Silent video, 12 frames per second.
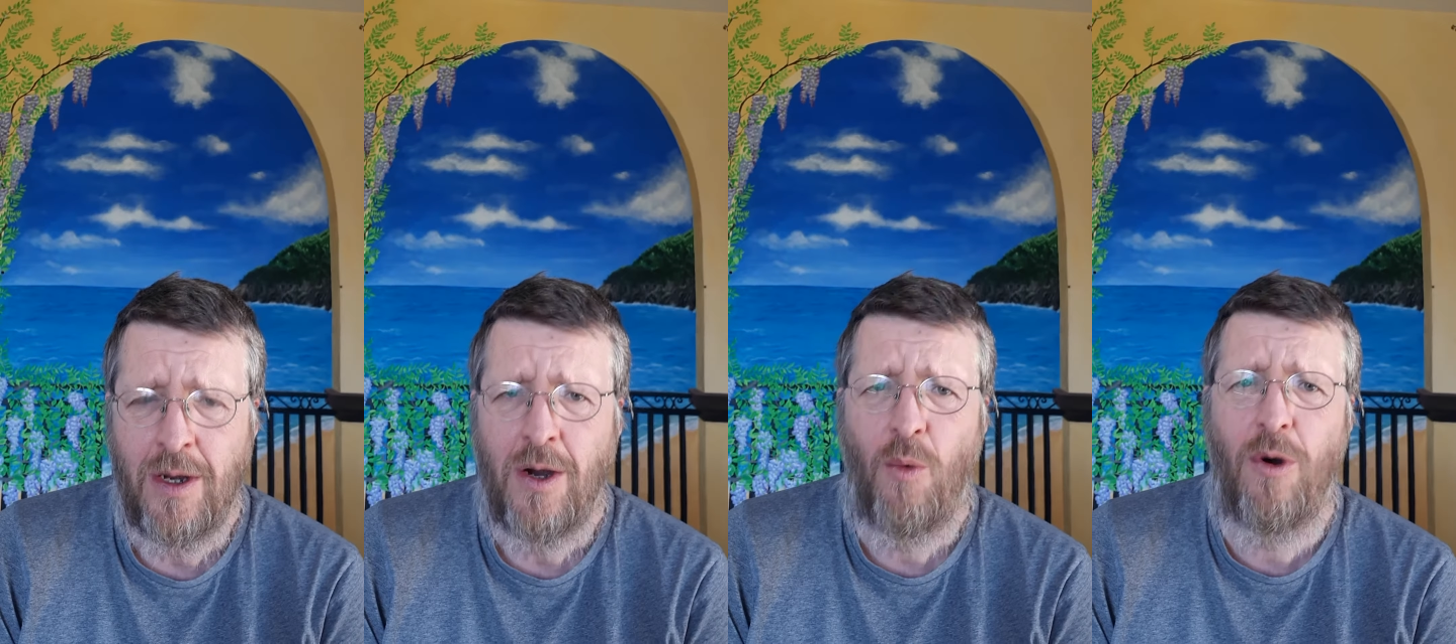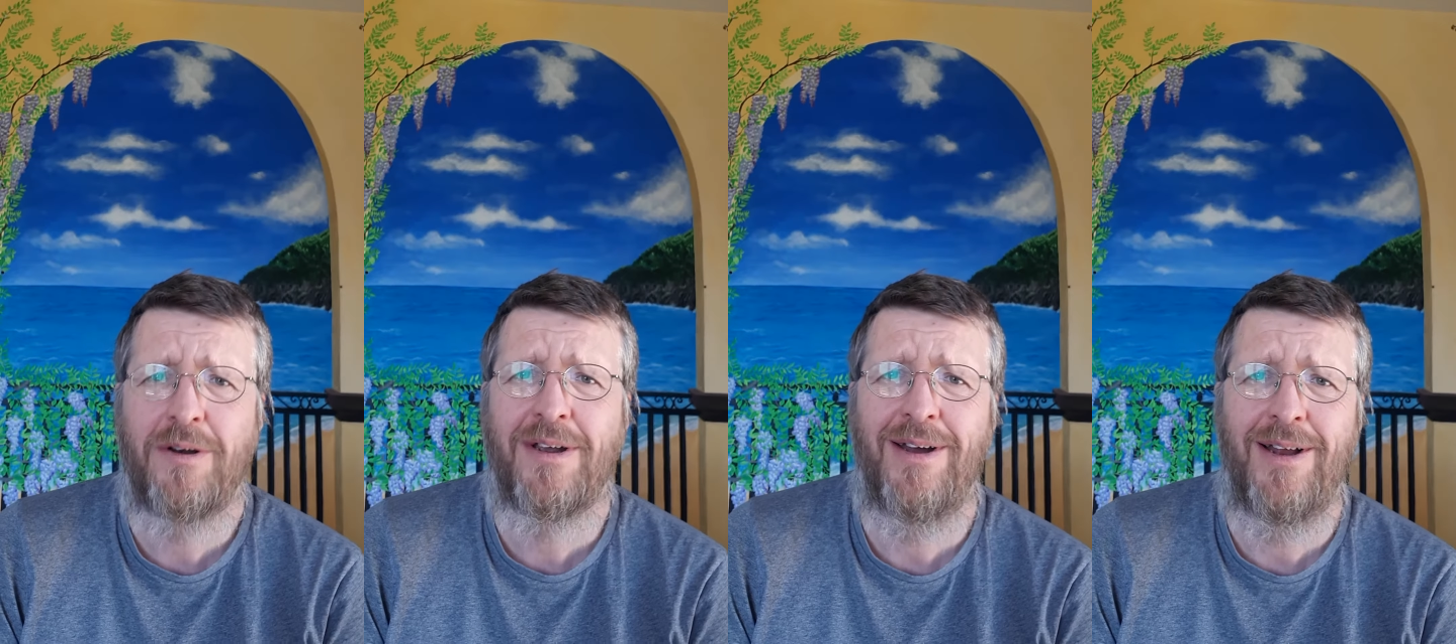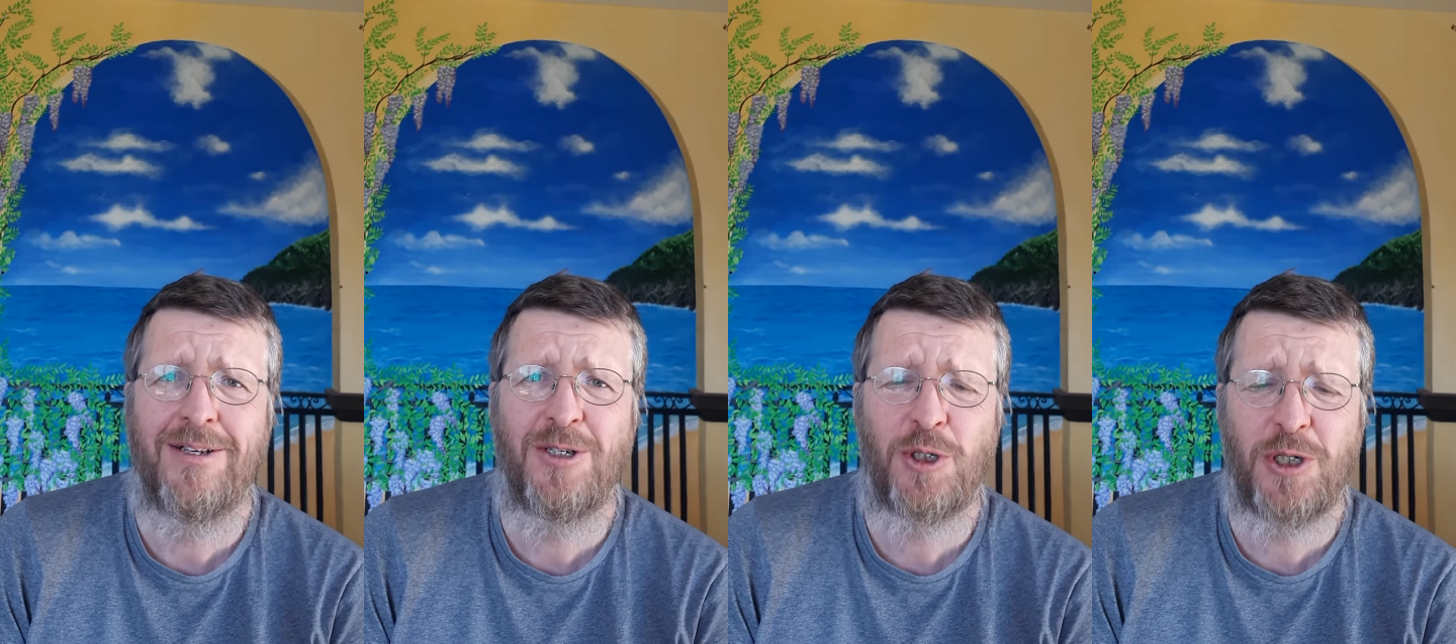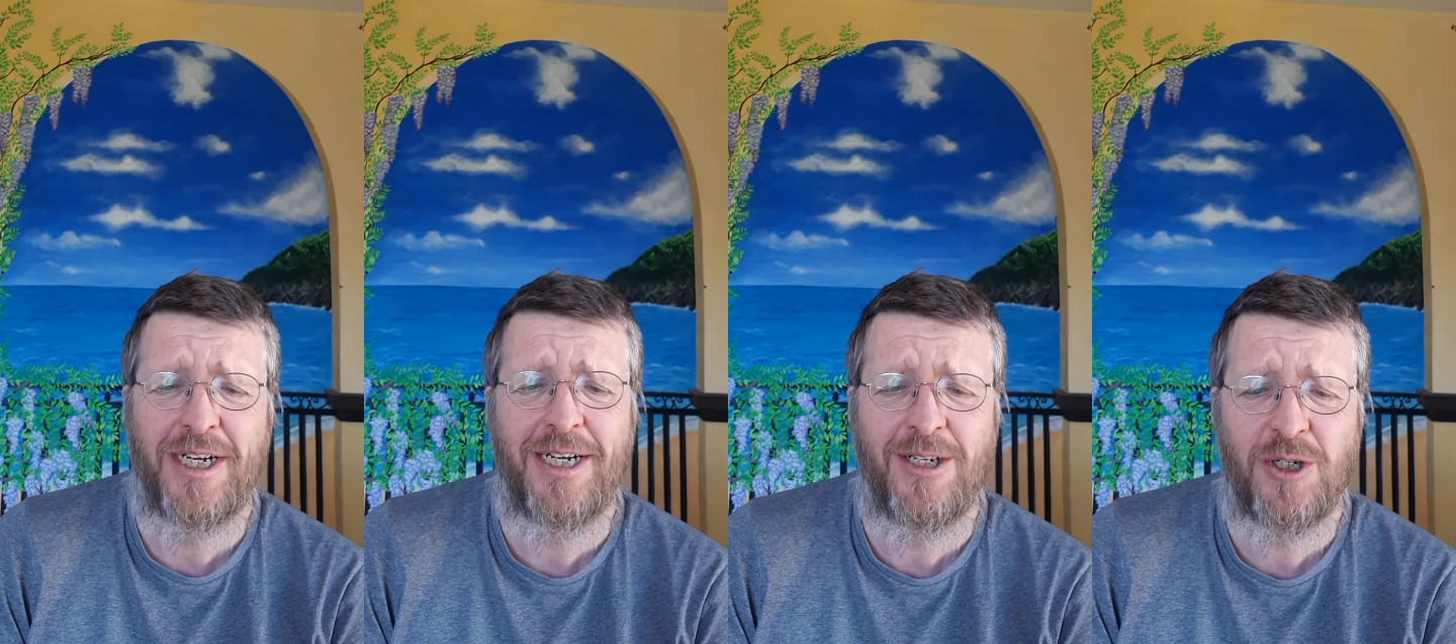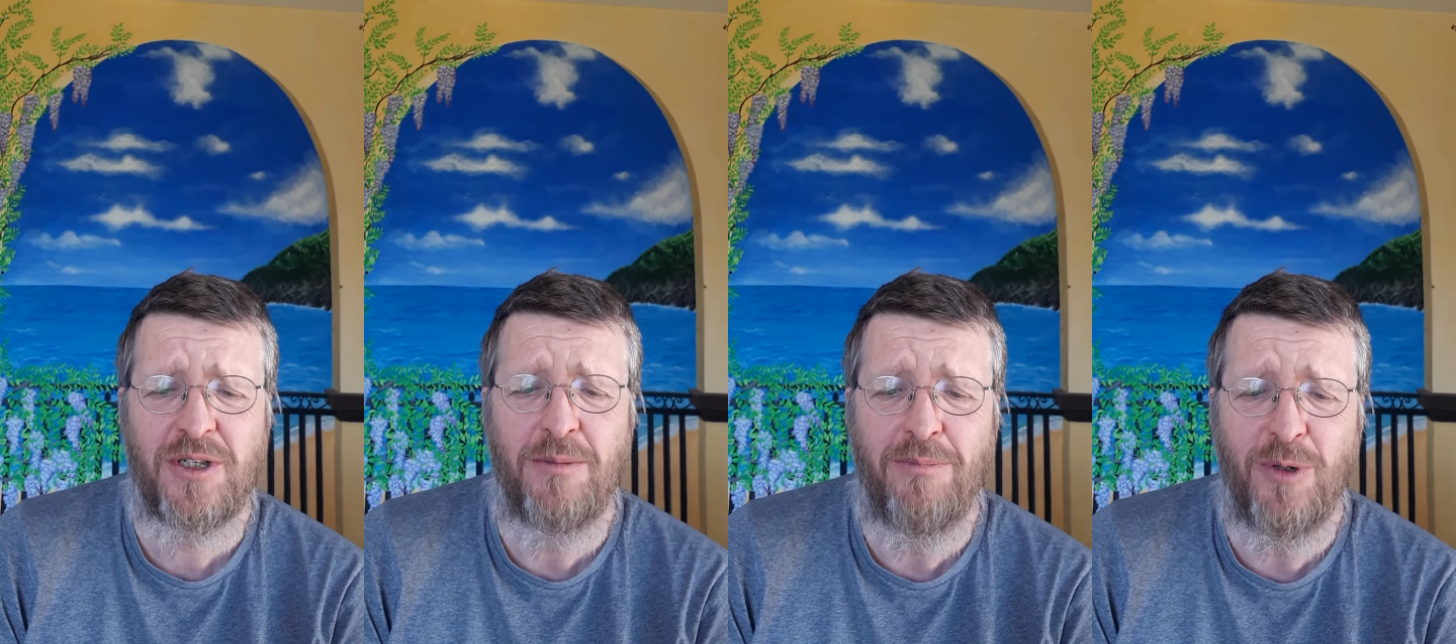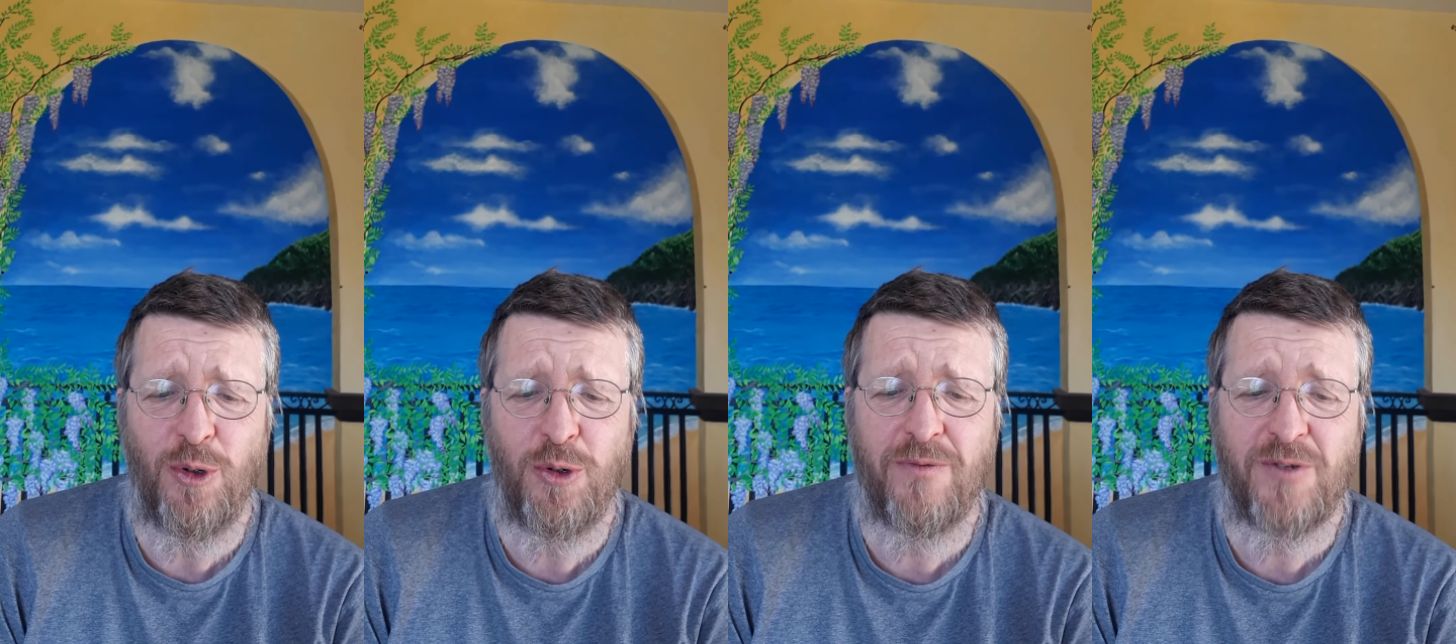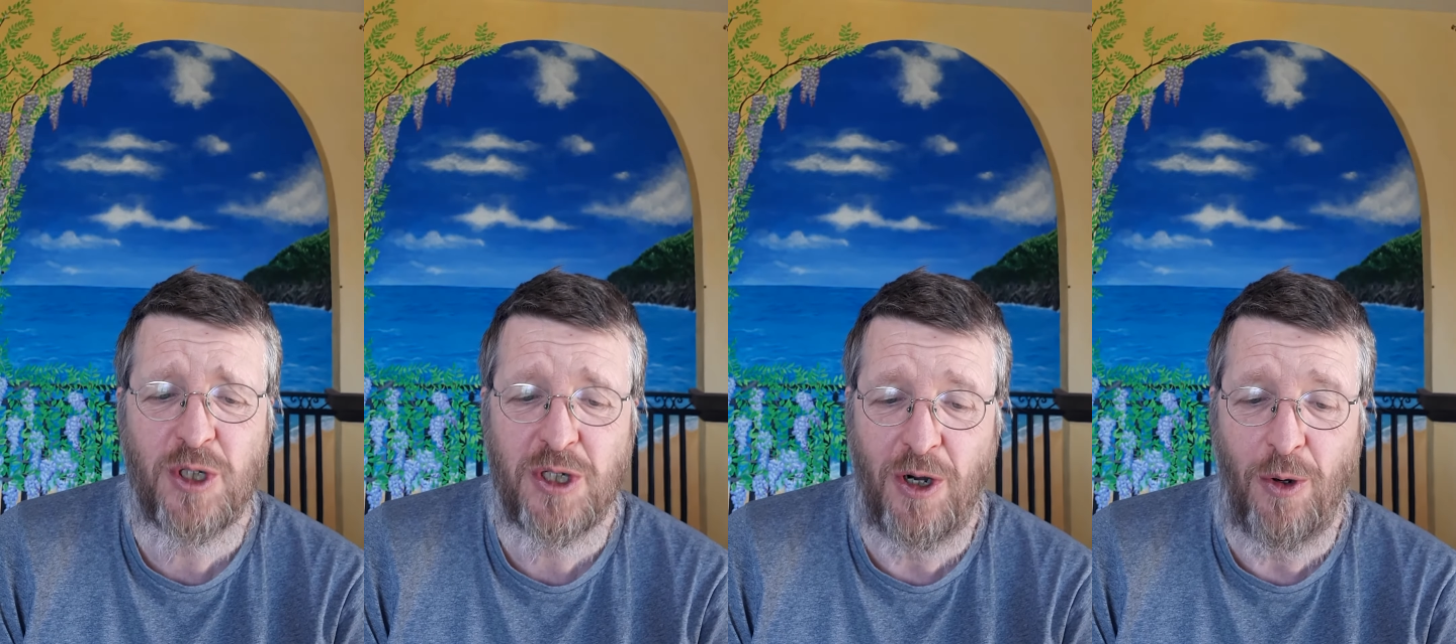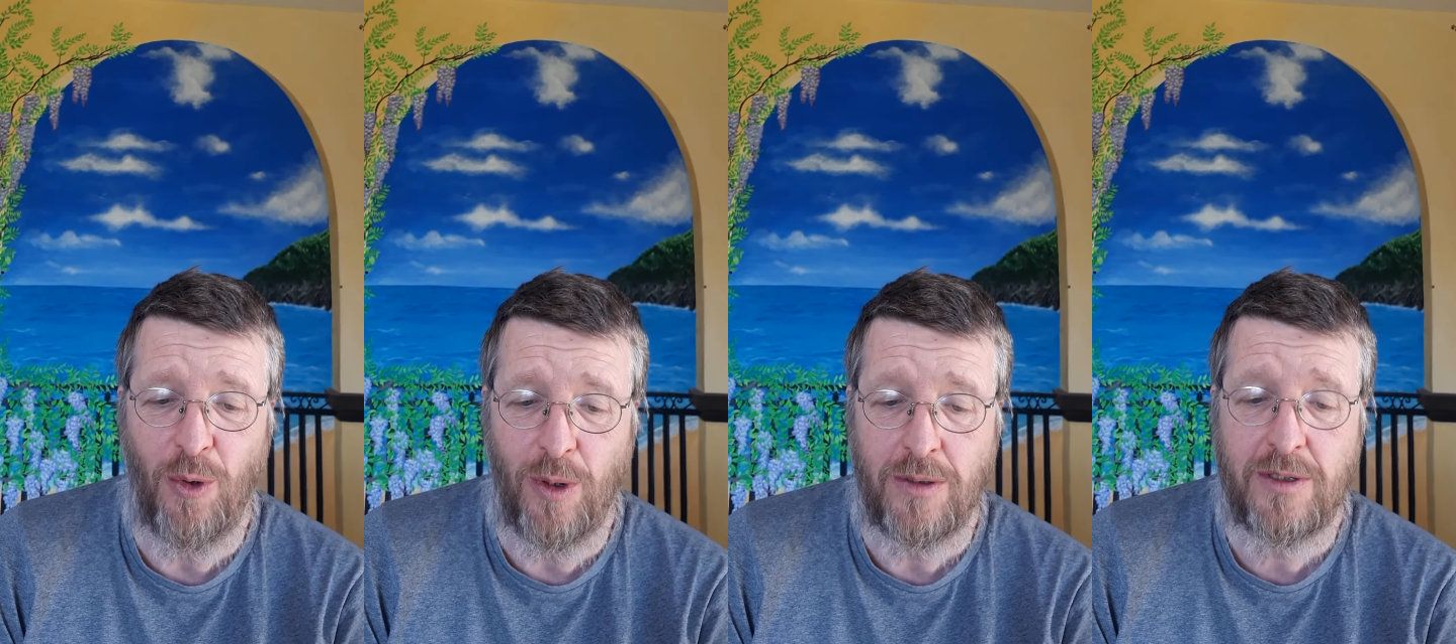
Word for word: What colours change the mood of soul